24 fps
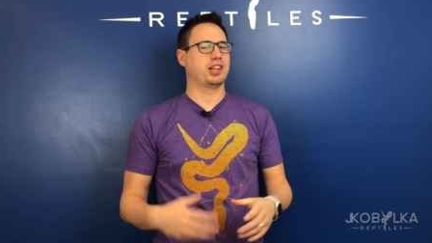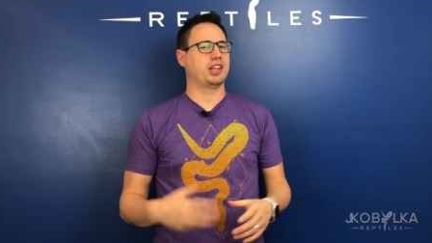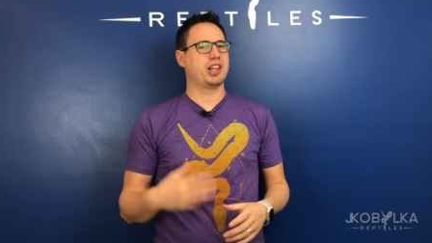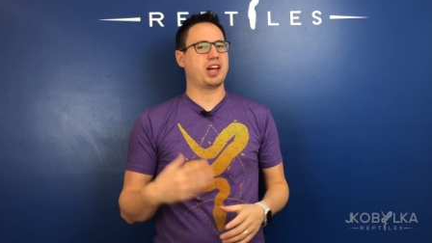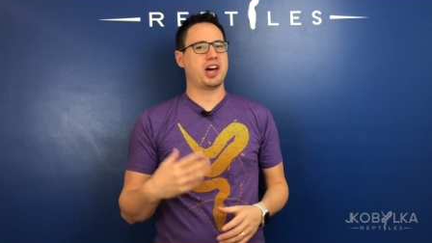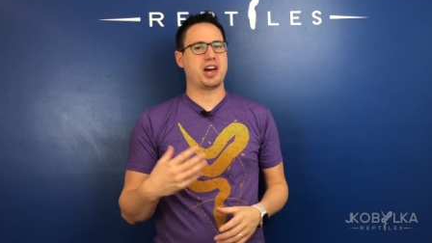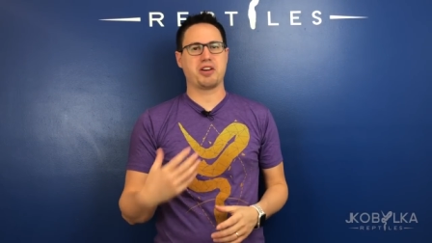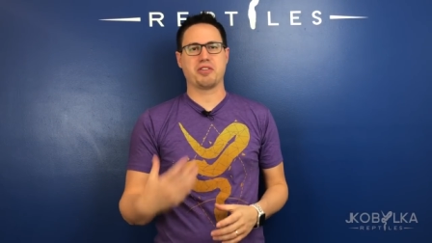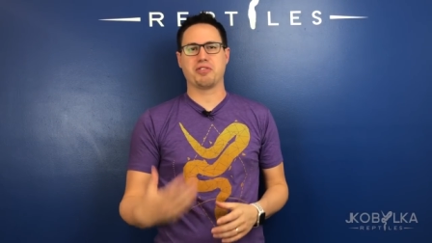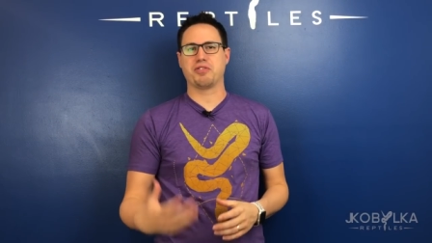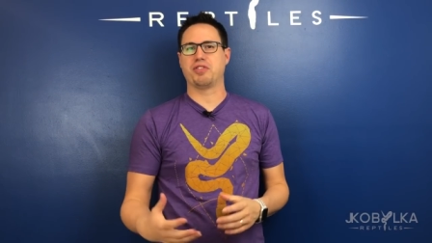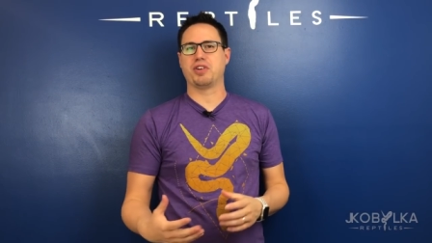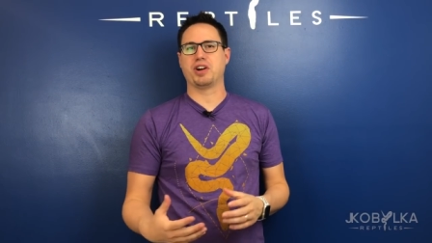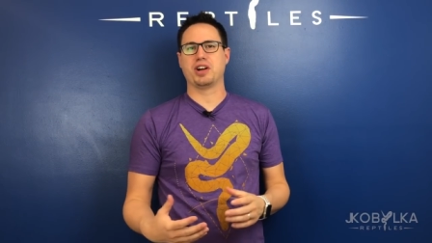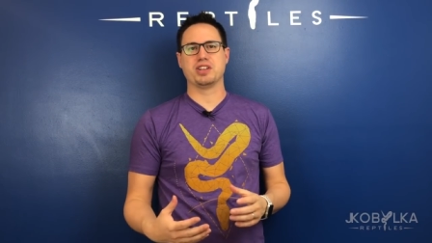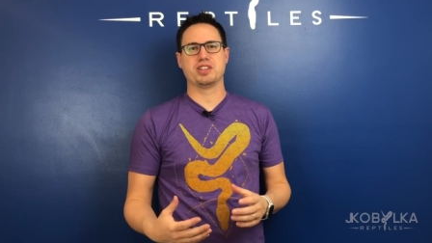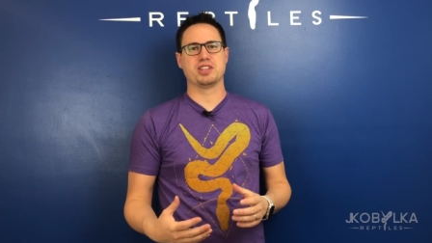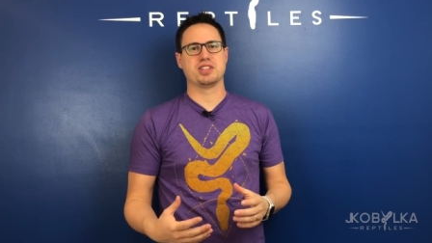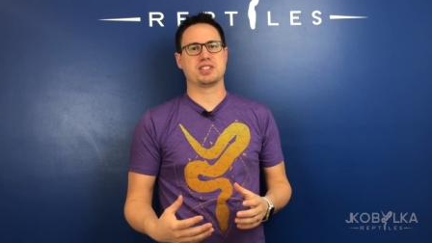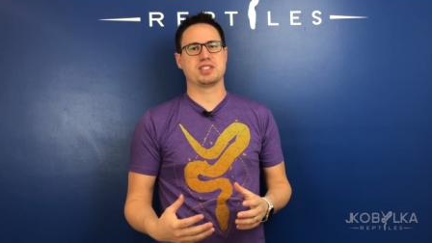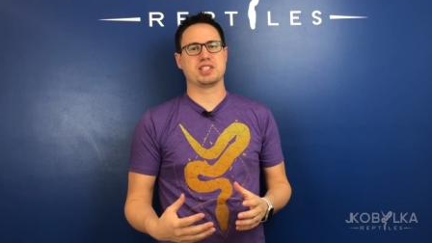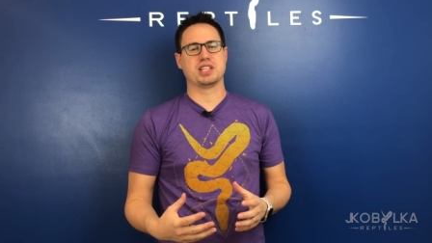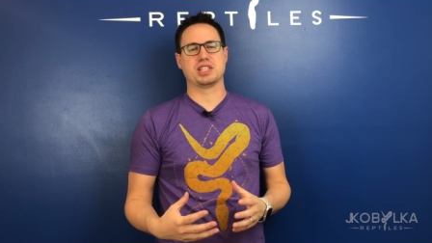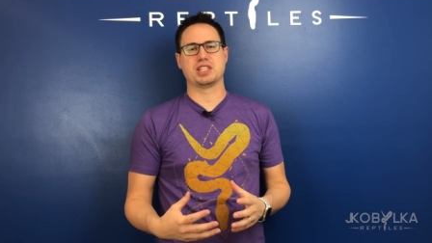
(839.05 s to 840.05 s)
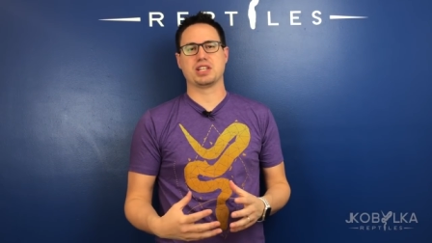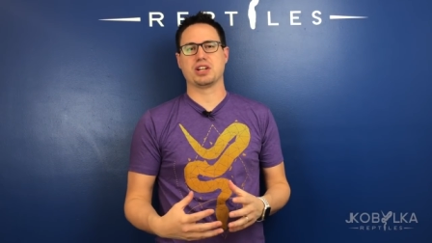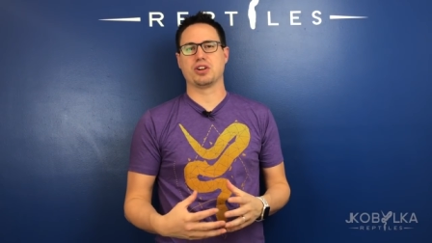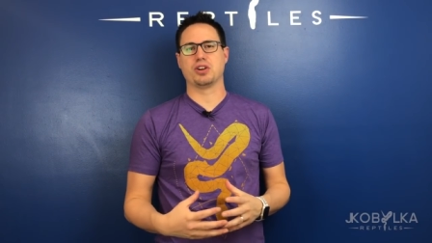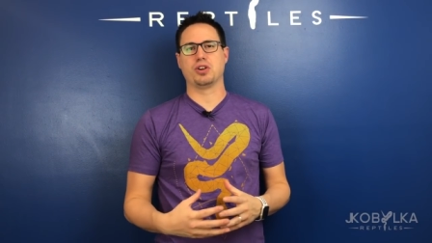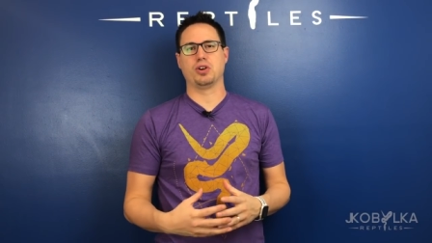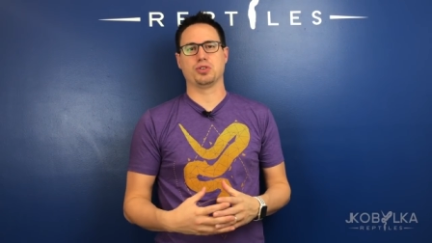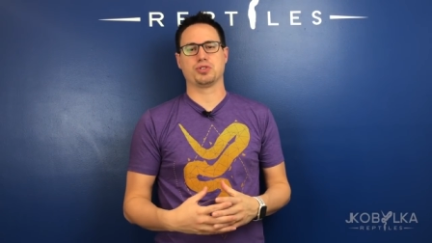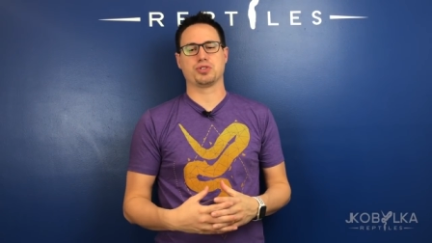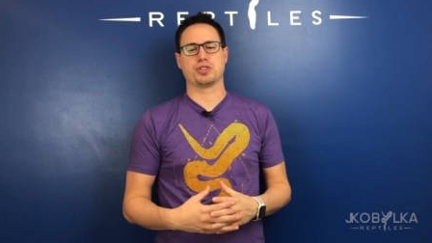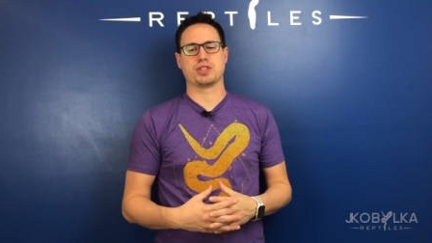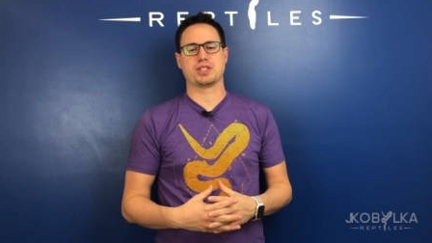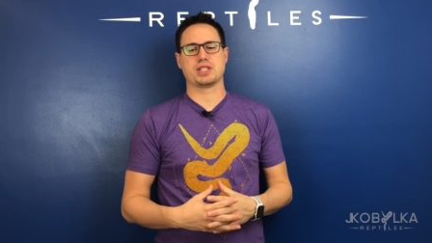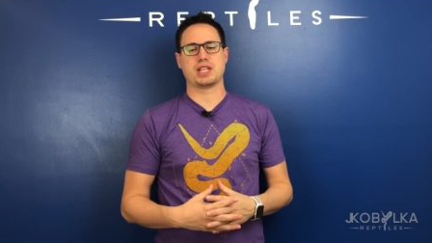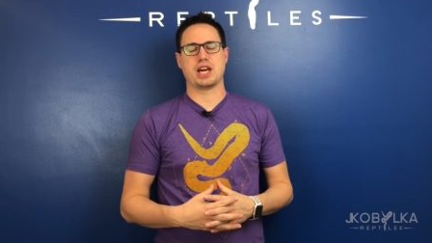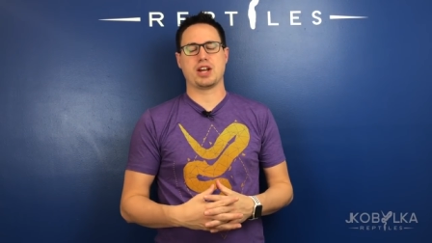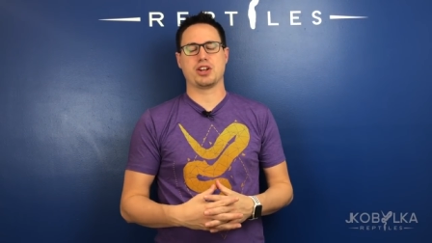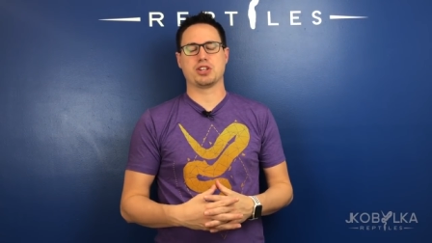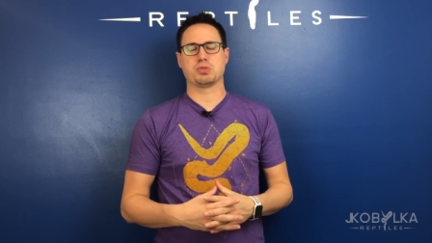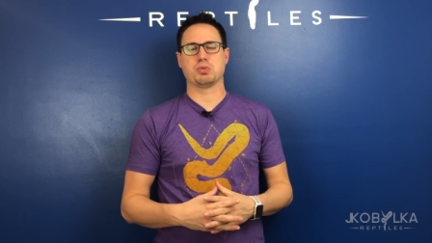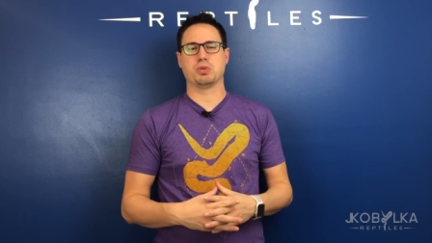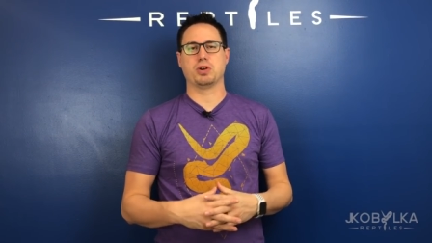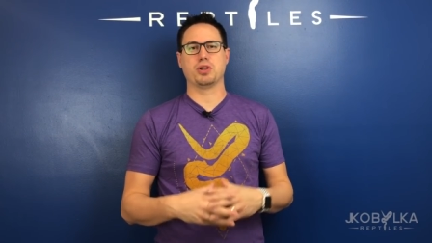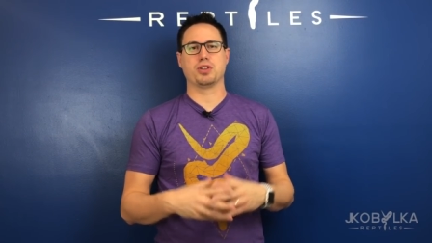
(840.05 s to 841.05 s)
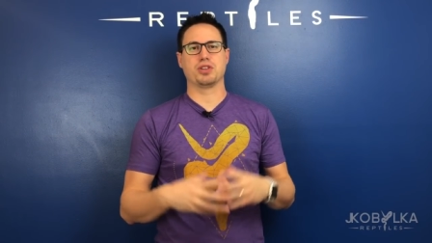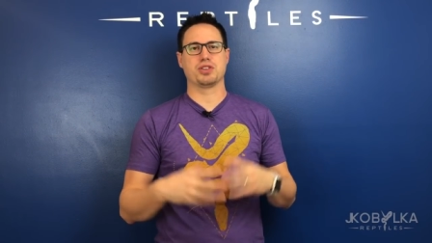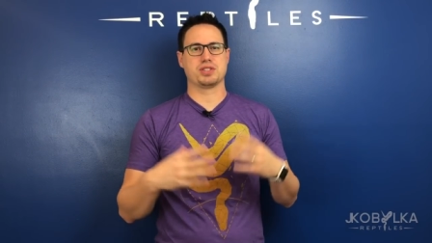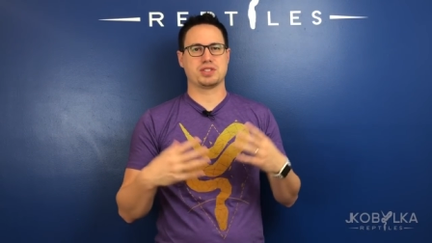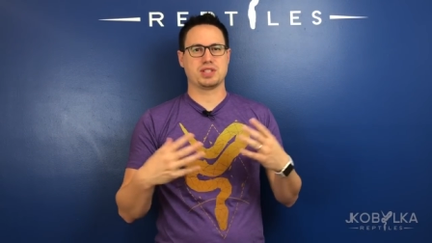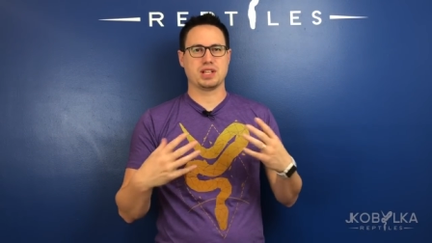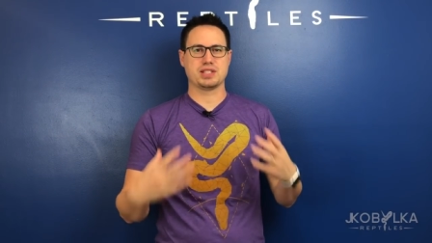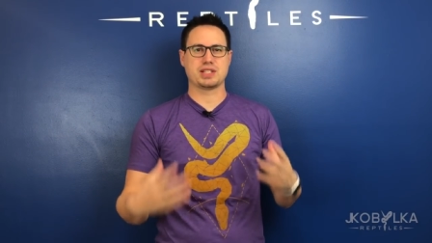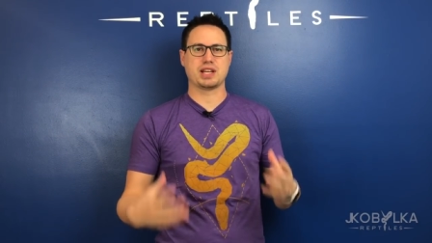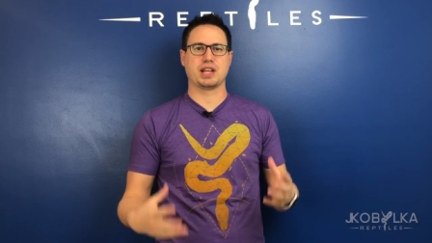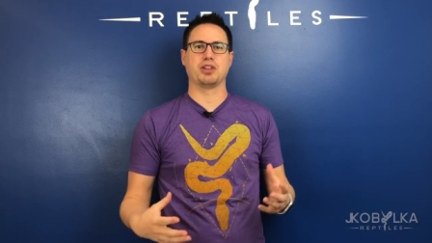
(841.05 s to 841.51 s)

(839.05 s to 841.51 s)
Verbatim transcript: lot of fun to sit there and ultrasound. It's one of those things I